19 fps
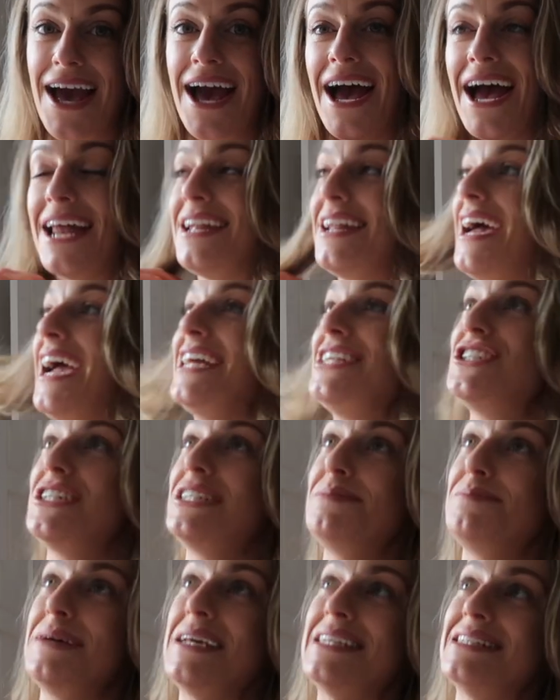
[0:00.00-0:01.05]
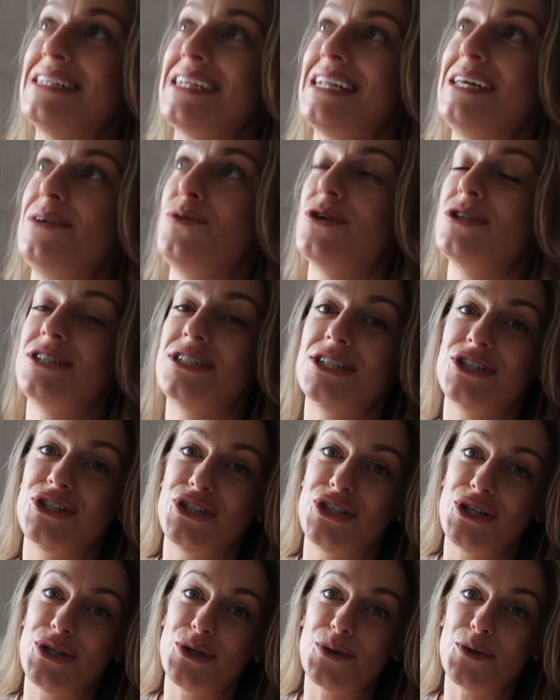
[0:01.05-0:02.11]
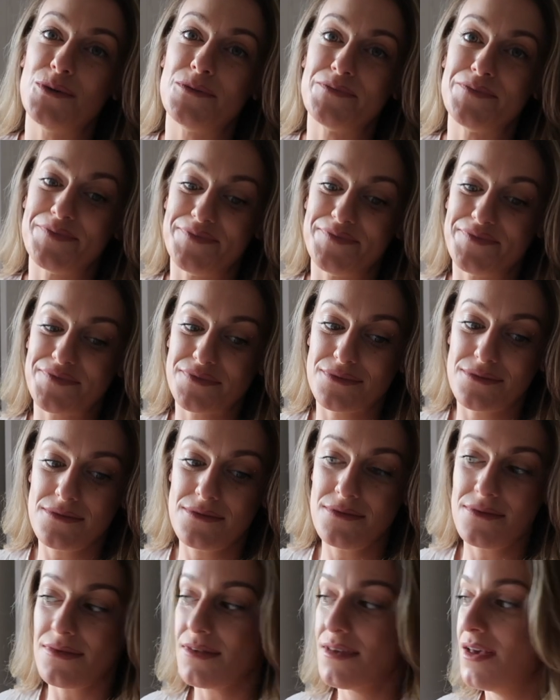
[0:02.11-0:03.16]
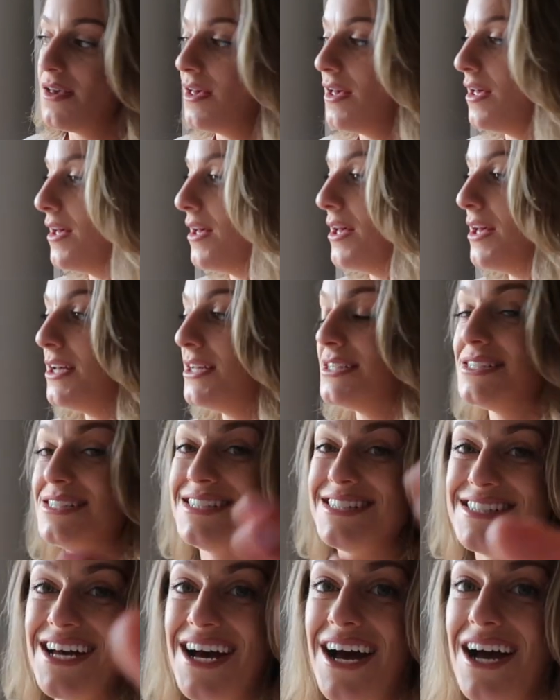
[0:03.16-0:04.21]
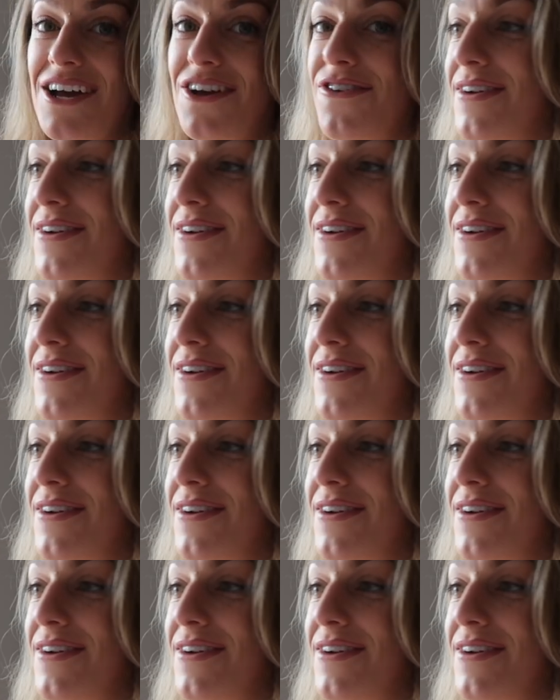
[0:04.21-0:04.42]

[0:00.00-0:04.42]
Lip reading: And I just basically wanted to start